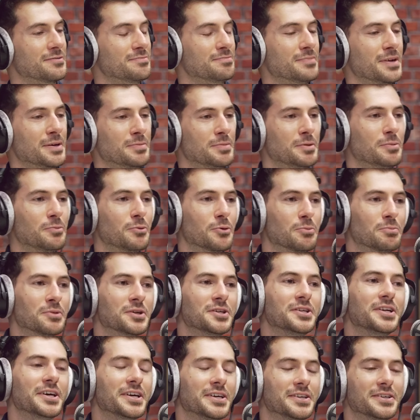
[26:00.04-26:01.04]
maybe more
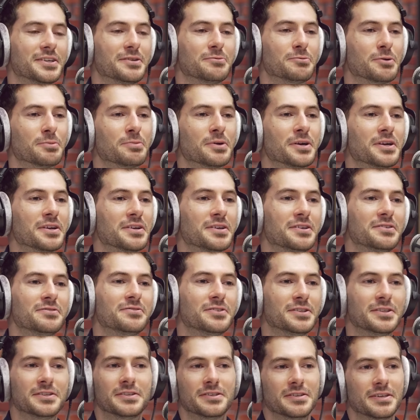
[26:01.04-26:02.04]
mundane and repetitive
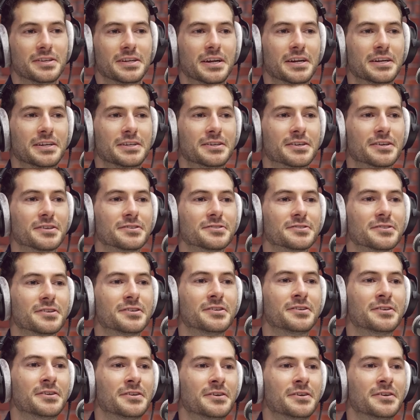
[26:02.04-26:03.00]
in any case then.